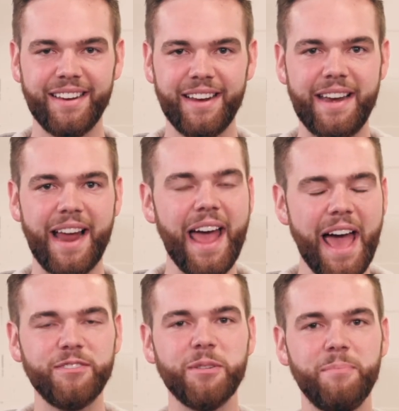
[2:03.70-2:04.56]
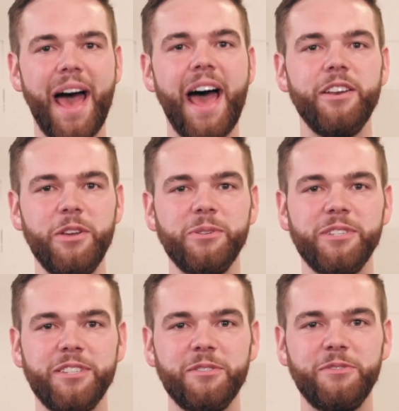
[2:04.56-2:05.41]
And I have some bad
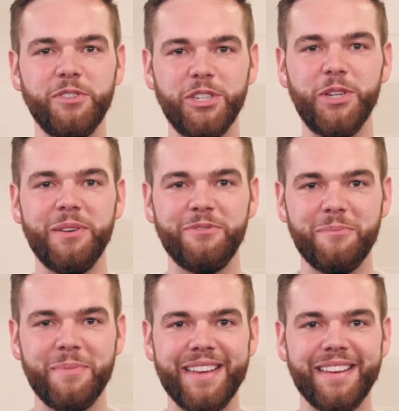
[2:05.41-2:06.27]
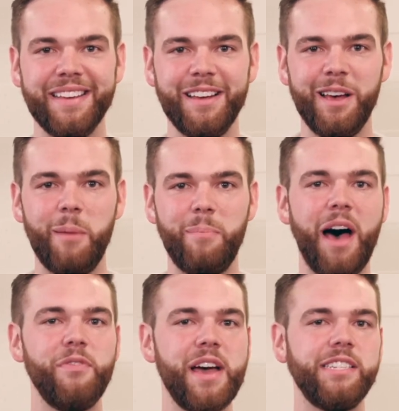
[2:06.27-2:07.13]
news for you and for me
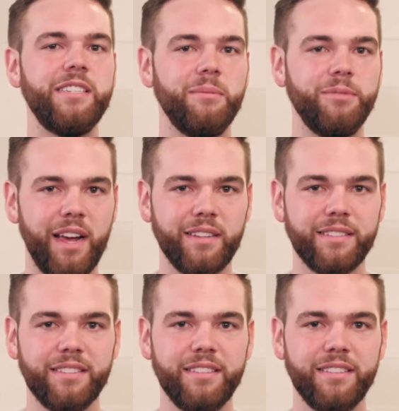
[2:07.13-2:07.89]
about that subject.